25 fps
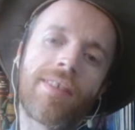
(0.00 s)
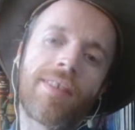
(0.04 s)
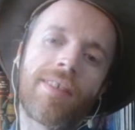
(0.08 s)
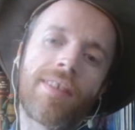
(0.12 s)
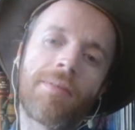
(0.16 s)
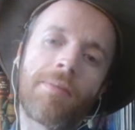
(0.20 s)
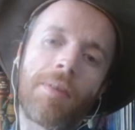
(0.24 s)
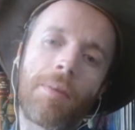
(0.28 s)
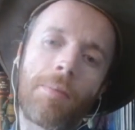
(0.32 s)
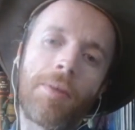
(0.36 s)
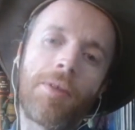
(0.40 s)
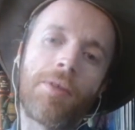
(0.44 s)

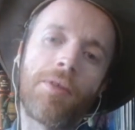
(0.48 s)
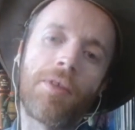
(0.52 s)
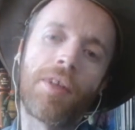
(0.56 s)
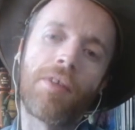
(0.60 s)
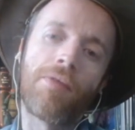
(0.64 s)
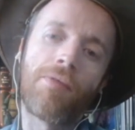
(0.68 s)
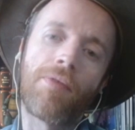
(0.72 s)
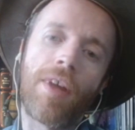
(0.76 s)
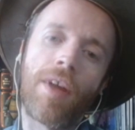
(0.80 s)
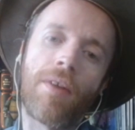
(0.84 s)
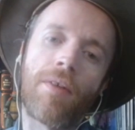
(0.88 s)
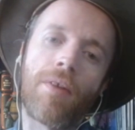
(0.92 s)
He might be doing a
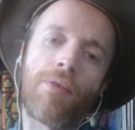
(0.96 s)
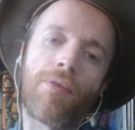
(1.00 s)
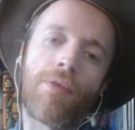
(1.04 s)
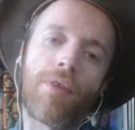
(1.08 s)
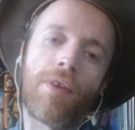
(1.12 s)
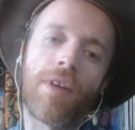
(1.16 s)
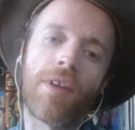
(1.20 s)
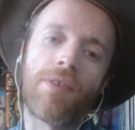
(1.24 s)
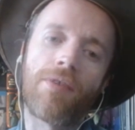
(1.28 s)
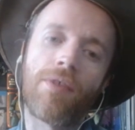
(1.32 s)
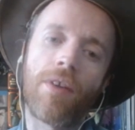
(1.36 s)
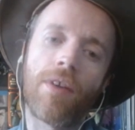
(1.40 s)
favor
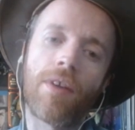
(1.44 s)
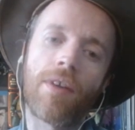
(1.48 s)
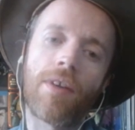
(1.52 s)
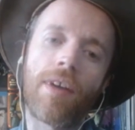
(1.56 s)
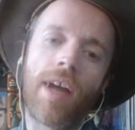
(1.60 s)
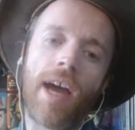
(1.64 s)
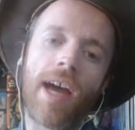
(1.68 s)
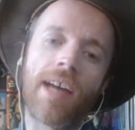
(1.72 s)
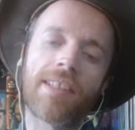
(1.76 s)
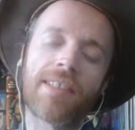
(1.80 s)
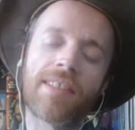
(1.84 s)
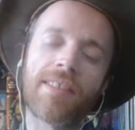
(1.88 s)
for his father,
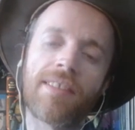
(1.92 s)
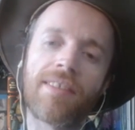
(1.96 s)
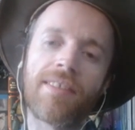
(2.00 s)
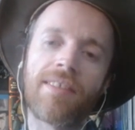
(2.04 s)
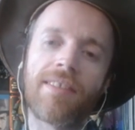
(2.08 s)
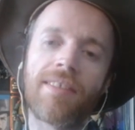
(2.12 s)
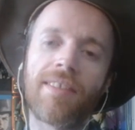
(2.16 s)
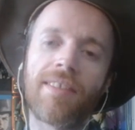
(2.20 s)
asking.